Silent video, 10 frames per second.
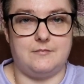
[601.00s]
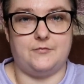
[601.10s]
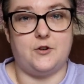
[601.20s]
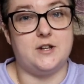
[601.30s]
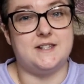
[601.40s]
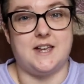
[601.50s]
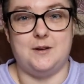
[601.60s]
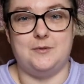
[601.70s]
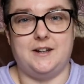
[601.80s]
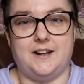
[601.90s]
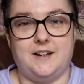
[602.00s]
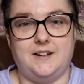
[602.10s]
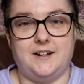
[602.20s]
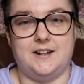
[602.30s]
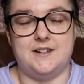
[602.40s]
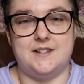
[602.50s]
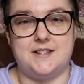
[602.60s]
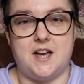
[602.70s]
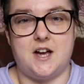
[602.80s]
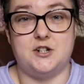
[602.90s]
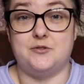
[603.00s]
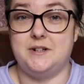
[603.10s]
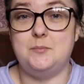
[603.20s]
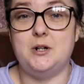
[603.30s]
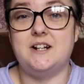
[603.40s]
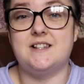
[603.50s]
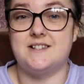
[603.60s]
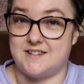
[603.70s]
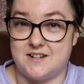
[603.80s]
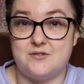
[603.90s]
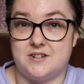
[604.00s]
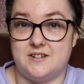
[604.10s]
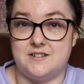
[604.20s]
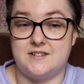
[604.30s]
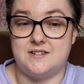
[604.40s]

for a skate weekend is to read a book in a series.